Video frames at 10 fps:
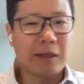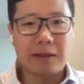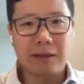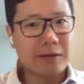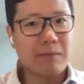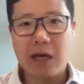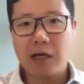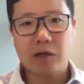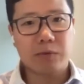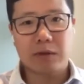they let the
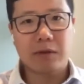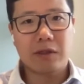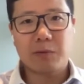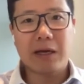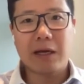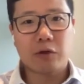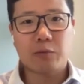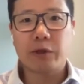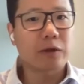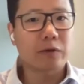management spin out their
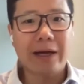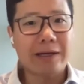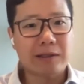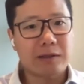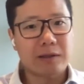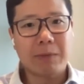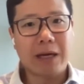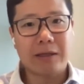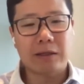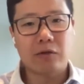preclinical assets
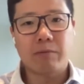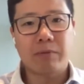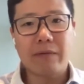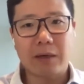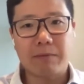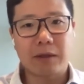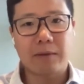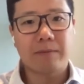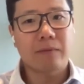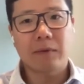back into a private company,